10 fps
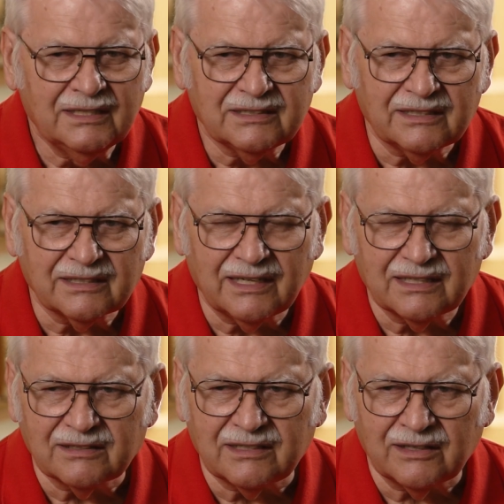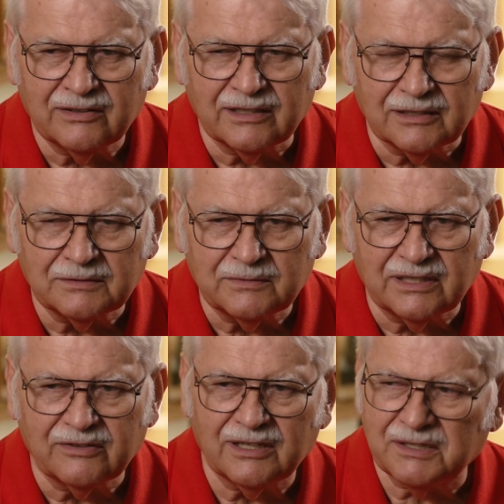until I got to town here. When
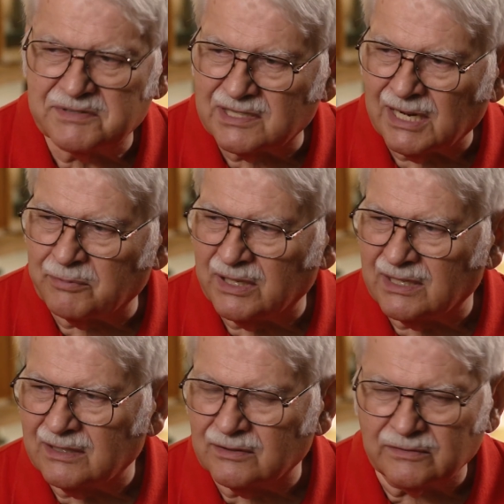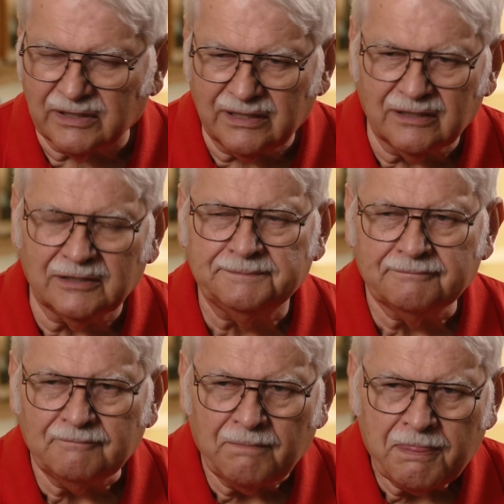they dropped, stopped right out over here,
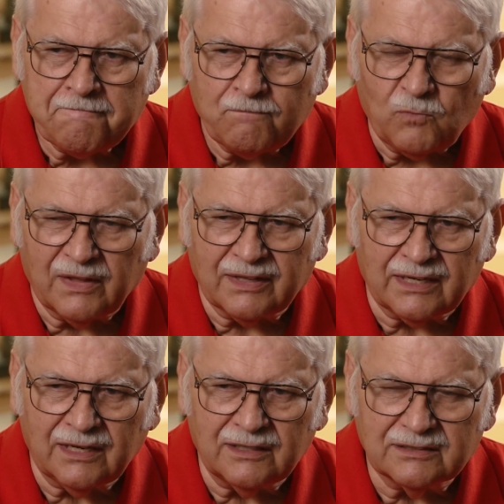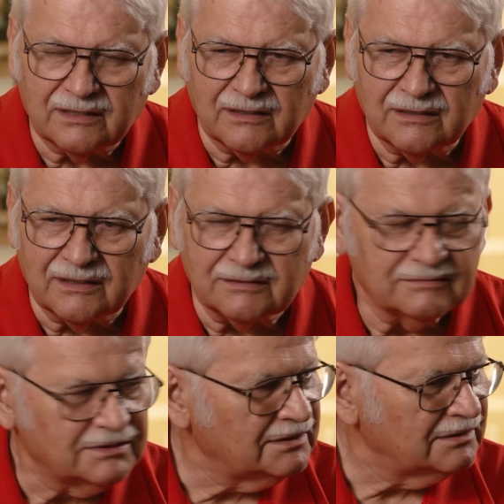got out there, and
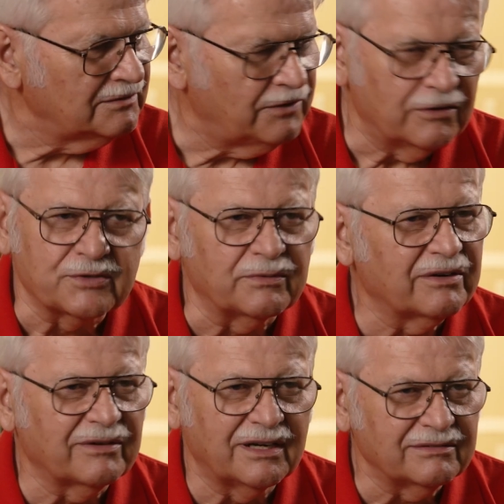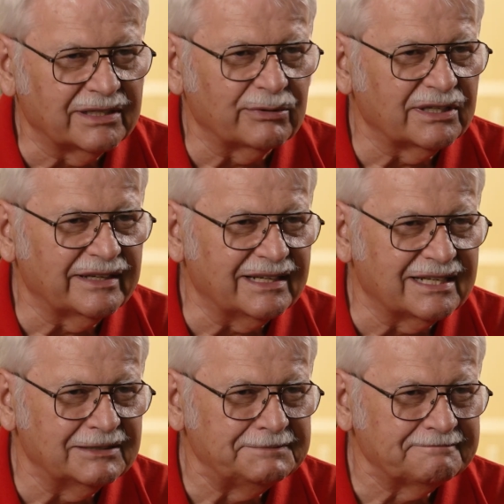folks weren't around. They were late.
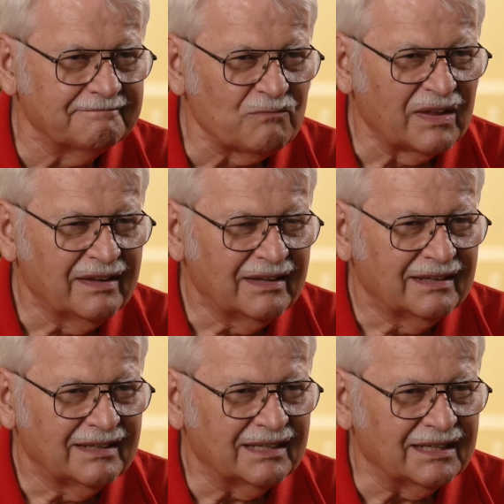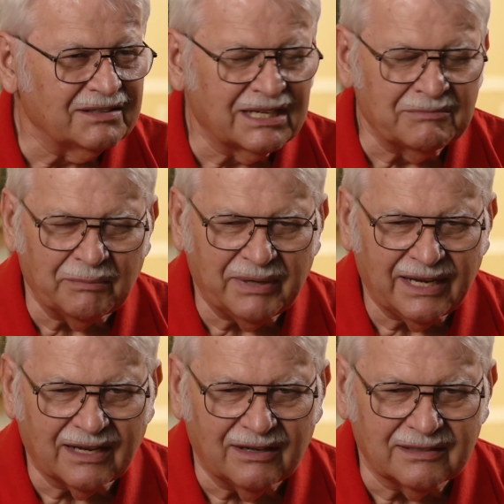And got my
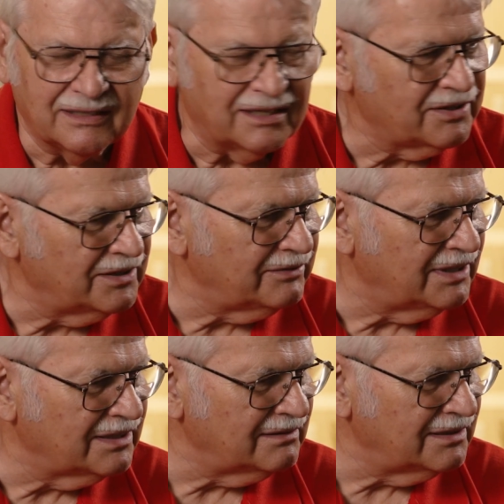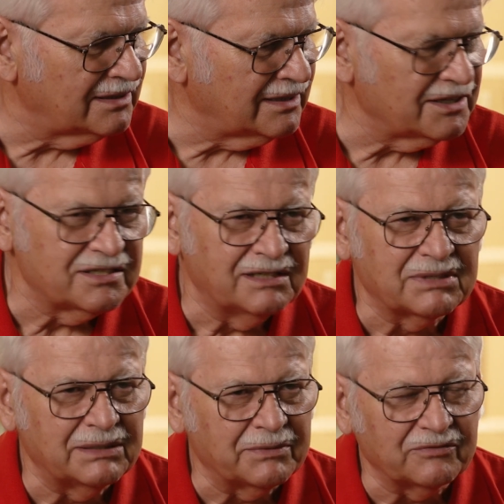bag out, then I turned around and looked, and I saw them
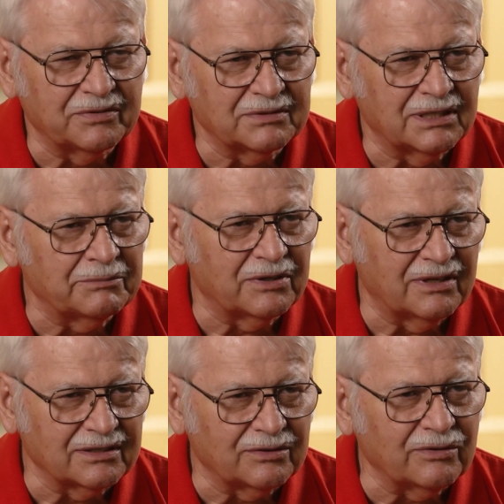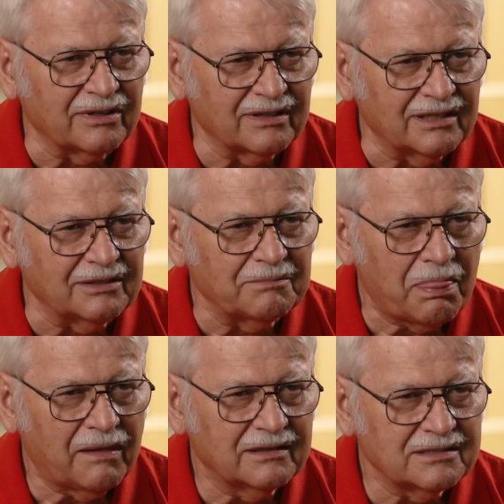coming, coming around the corner then.
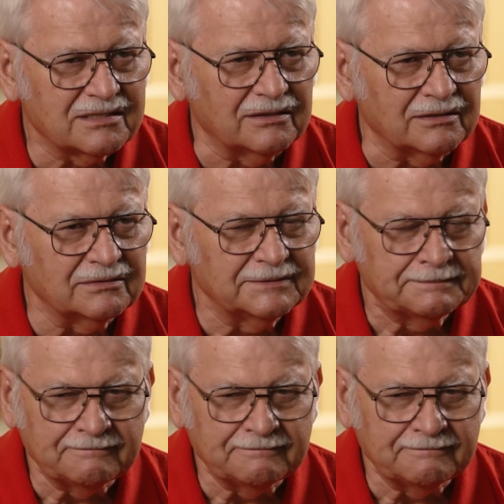So,